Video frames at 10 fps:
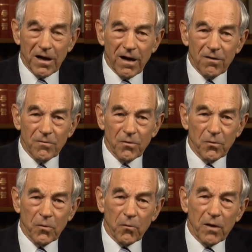Well,
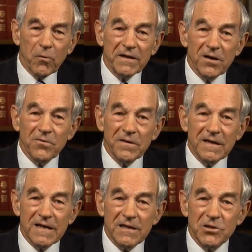we don't
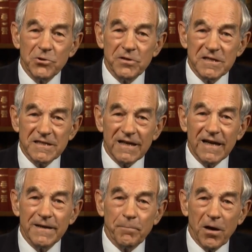need to
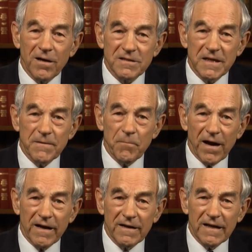design a policy
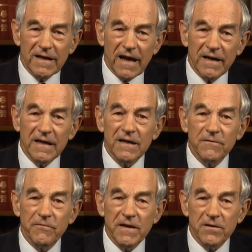by an
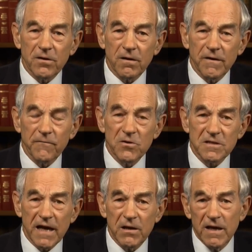intervener. If
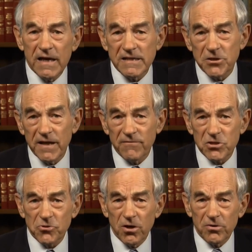you say he should
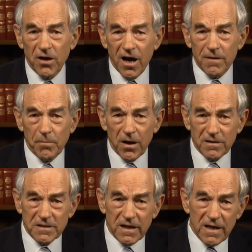have a strong dollar
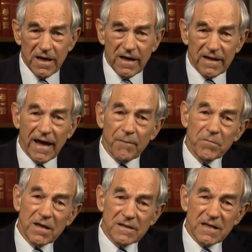policy,
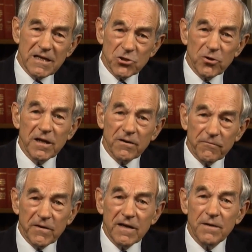that means he should
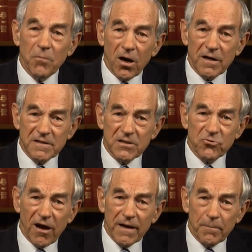intervene the markets
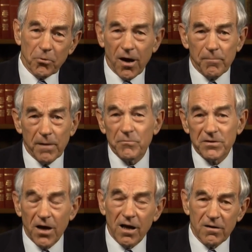and try to prop up
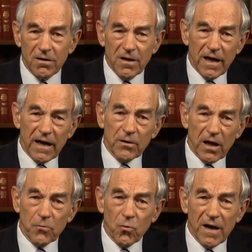the dollar
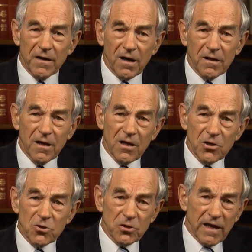and whatnot.
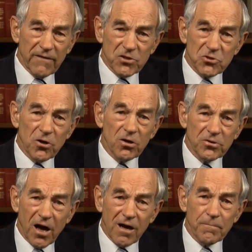You should have a
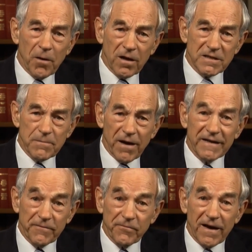strong dollar policy
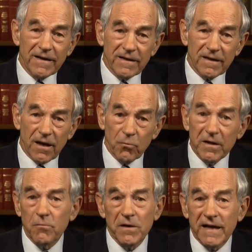by defining it.
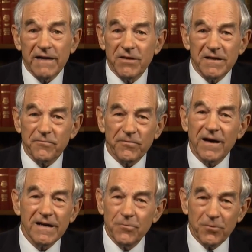We can't even
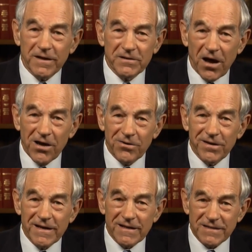define what a
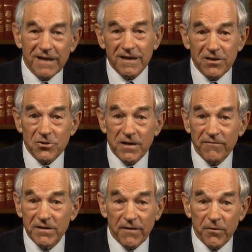dollar is. I think you should
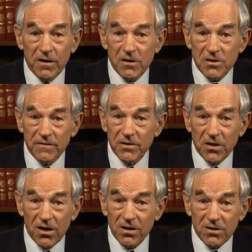have a definition of a
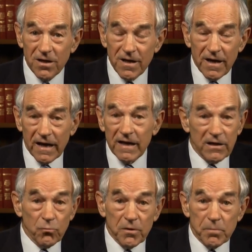dollar,
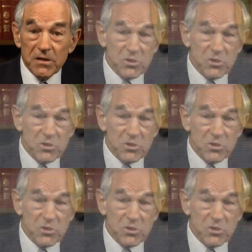and it would